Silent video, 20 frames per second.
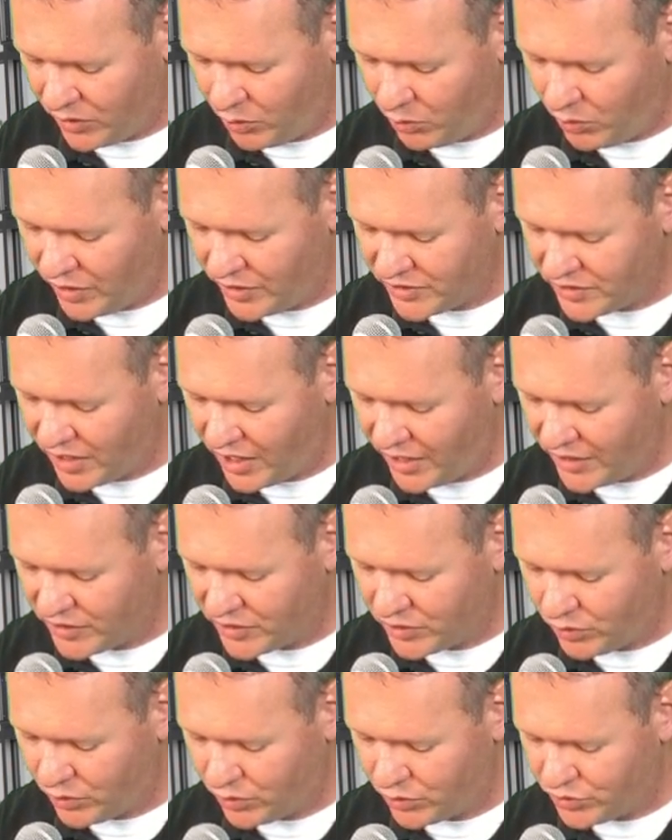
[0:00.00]
the West High
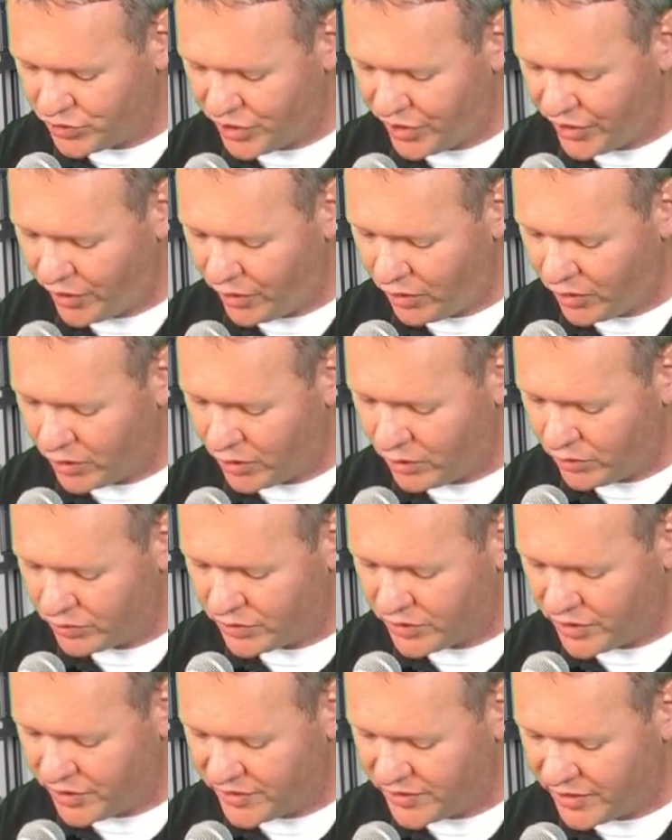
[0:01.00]
School
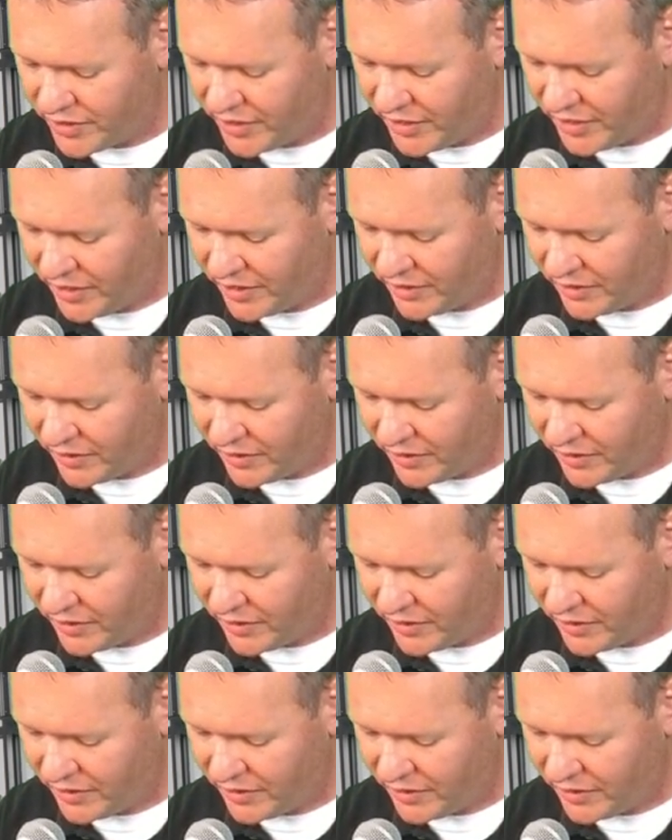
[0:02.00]
JROTC.